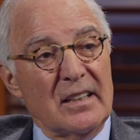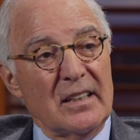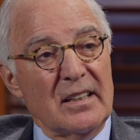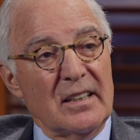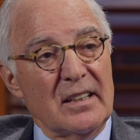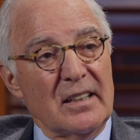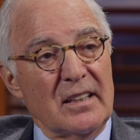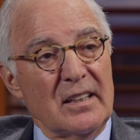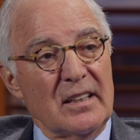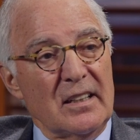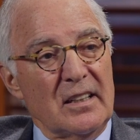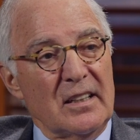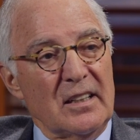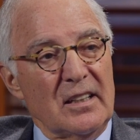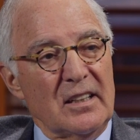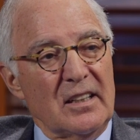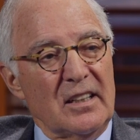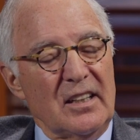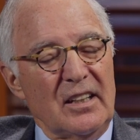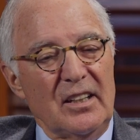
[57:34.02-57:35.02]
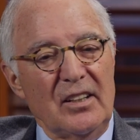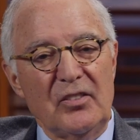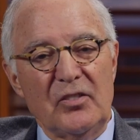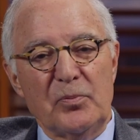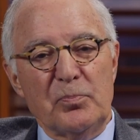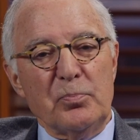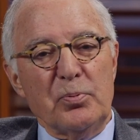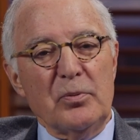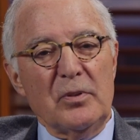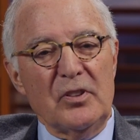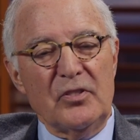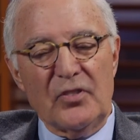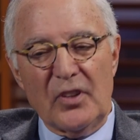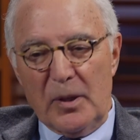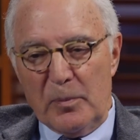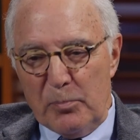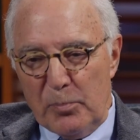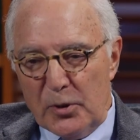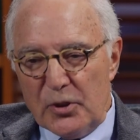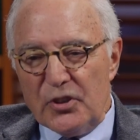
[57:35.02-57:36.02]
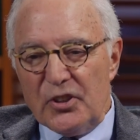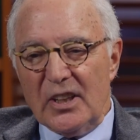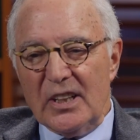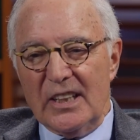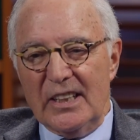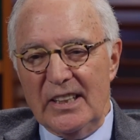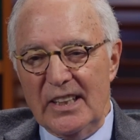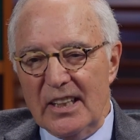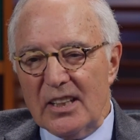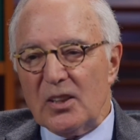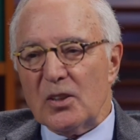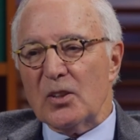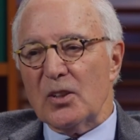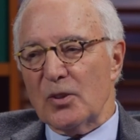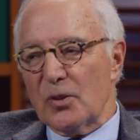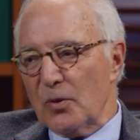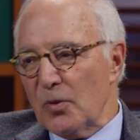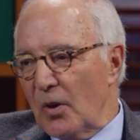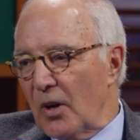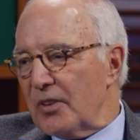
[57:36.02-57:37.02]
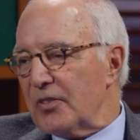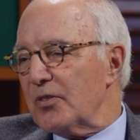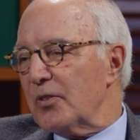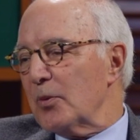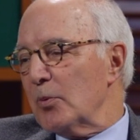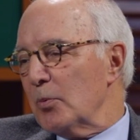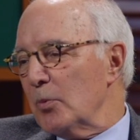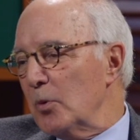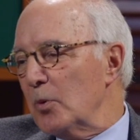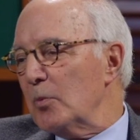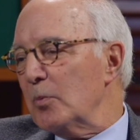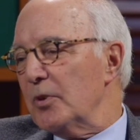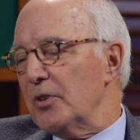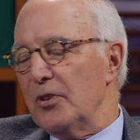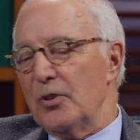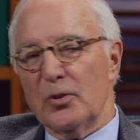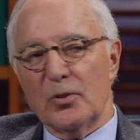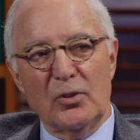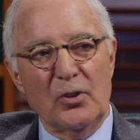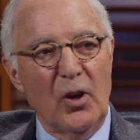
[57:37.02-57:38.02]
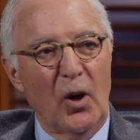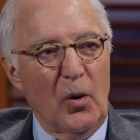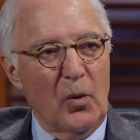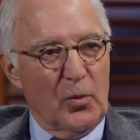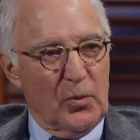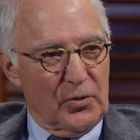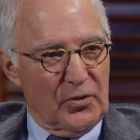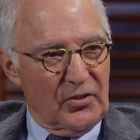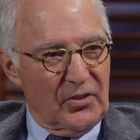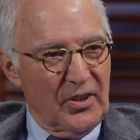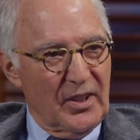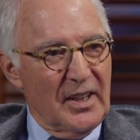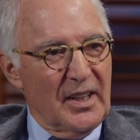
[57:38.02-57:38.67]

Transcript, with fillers: yeah is it's like pushing a nickel across the room with your nose.